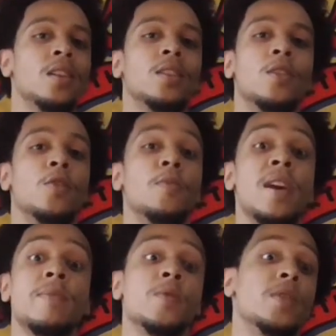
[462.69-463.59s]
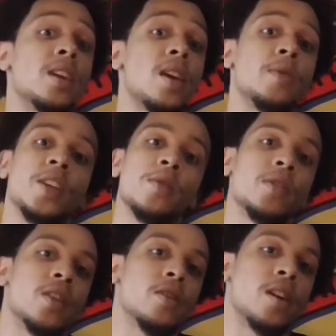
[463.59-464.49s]
You know, maybe one came with
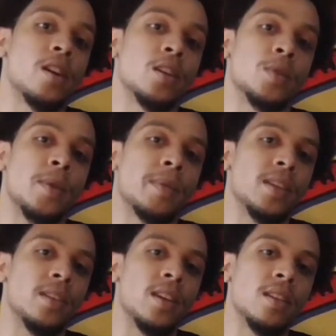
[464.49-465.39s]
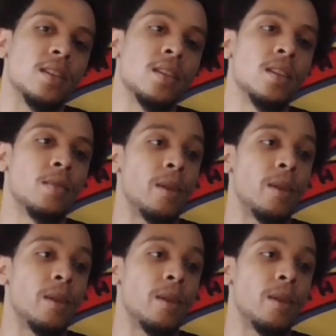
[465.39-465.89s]
Yu-Gi-Oh cards, maybe it didn't.